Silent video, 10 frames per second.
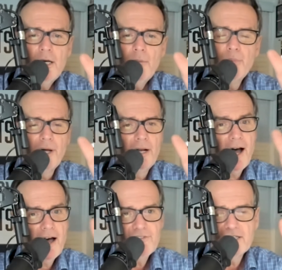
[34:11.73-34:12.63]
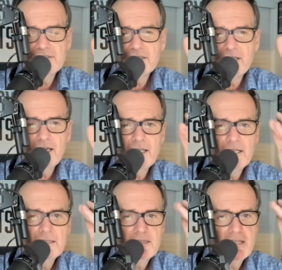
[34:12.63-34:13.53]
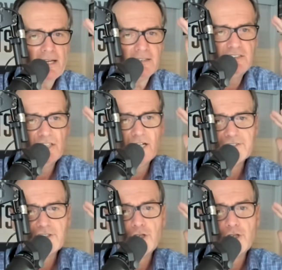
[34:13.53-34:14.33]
but obviously things just